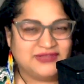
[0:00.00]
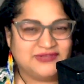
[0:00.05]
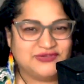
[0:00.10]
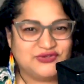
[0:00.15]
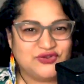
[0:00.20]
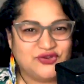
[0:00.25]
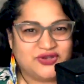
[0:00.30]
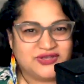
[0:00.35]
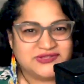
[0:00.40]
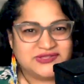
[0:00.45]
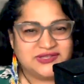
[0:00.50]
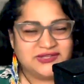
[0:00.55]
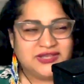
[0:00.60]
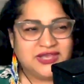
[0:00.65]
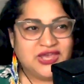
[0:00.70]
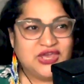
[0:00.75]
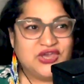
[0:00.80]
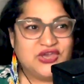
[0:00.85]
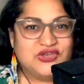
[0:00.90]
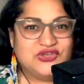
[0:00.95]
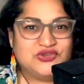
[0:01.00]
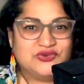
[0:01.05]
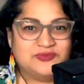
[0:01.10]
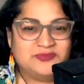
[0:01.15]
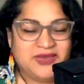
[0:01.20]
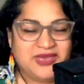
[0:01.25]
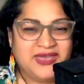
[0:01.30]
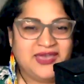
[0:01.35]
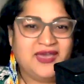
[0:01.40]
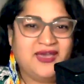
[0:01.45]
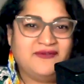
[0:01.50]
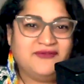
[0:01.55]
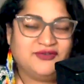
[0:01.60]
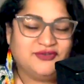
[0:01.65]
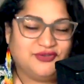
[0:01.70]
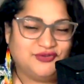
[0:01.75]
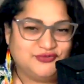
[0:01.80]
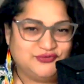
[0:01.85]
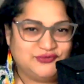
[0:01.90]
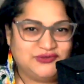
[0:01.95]
So your cousin, you may have a
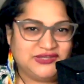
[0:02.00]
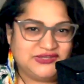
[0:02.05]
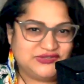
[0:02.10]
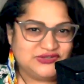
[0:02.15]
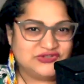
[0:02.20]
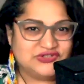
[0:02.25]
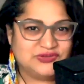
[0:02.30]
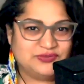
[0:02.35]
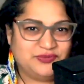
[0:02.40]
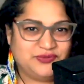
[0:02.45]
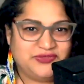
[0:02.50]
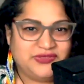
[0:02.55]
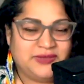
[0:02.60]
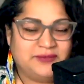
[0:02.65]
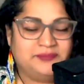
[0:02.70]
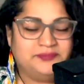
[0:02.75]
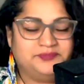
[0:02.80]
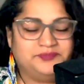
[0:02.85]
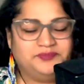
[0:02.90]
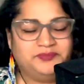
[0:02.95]
close relationship with them,